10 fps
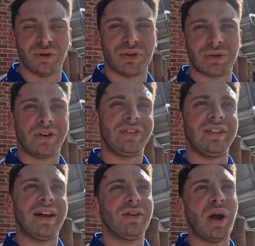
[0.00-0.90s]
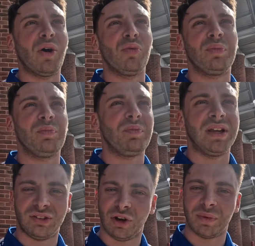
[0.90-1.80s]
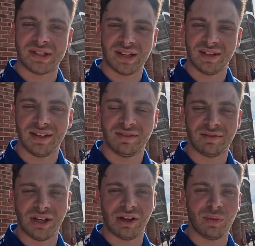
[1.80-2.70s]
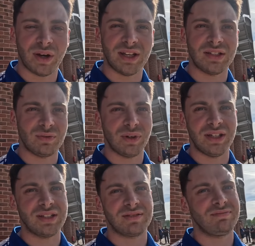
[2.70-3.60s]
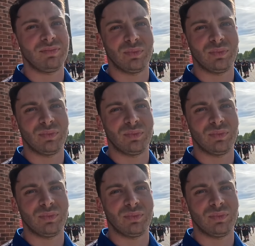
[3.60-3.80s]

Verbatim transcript: And also, I think that'll help his commentating. You know, when he's when he's